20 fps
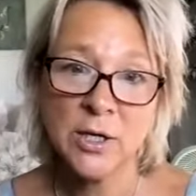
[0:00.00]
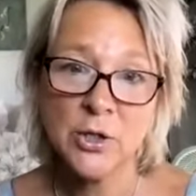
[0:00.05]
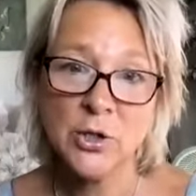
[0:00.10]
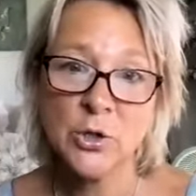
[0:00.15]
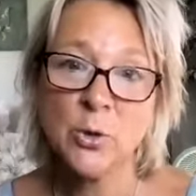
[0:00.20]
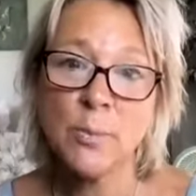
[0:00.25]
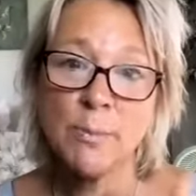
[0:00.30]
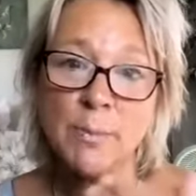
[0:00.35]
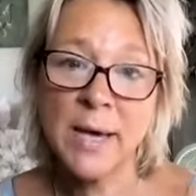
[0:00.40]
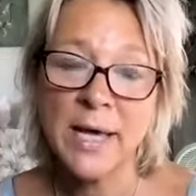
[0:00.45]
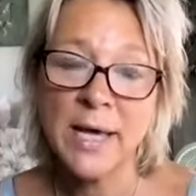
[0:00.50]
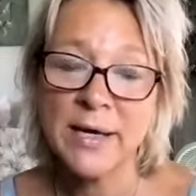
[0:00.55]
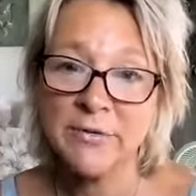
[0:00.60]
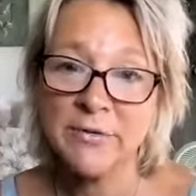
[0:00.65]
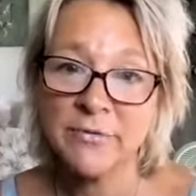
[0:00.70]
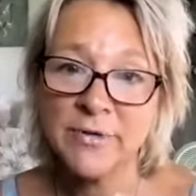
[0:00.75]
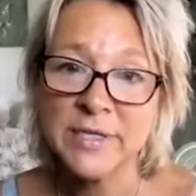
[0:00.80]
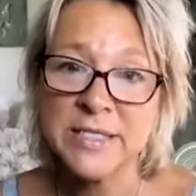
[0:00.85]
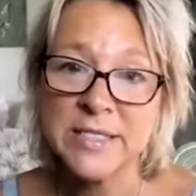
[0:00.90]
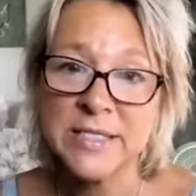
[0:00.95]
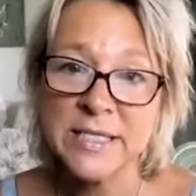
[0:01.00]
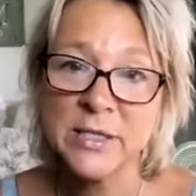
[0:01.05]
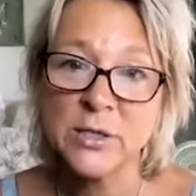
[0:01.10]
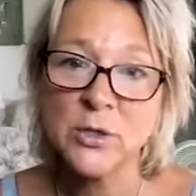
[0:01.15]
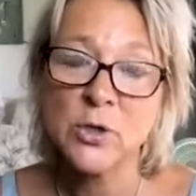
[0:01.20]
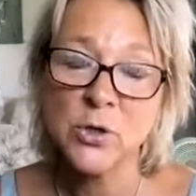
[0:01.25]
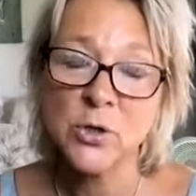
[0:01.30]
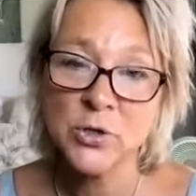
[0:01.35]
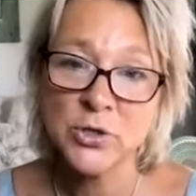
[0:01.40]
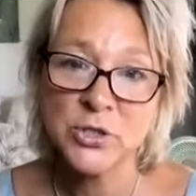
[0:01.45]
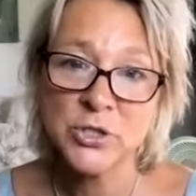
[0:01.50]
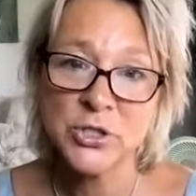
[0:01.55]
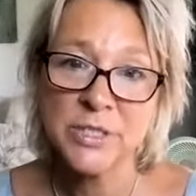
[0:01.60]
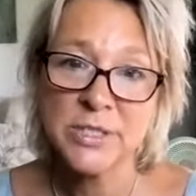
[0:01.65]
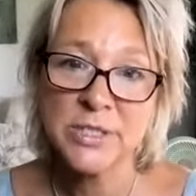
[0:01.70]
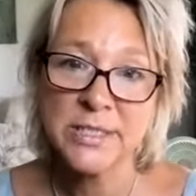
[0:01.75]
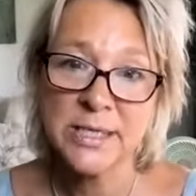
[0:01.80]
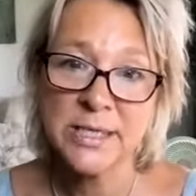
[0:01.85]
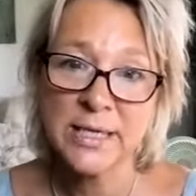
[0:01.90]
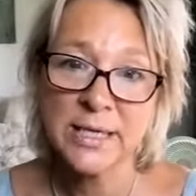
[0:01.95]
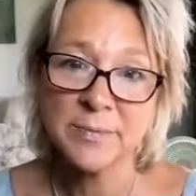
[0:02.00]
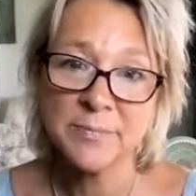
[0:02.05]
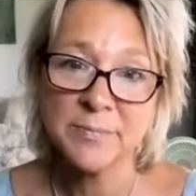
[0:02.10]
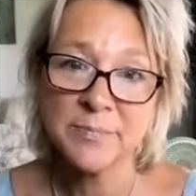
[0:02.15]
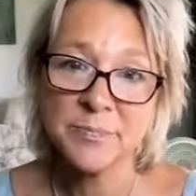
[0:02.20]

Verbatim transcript: you're manifesting consciously.